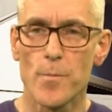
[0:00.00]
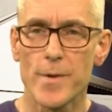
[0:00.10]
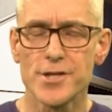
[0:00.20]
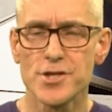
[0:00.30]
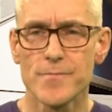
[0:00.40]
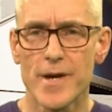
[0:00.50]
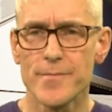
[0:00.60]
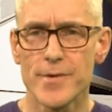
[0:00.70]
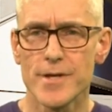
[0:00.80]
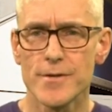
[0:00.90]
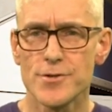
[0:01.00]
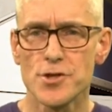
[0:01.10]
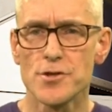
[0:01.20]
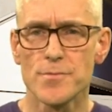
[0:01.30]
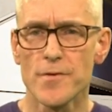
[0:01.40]
combination may be
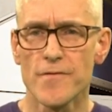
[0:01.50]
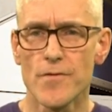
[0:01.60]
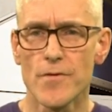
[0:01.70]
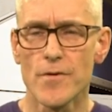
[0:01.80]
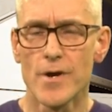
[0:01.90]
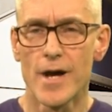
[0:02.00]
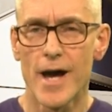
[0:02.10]
suitable for.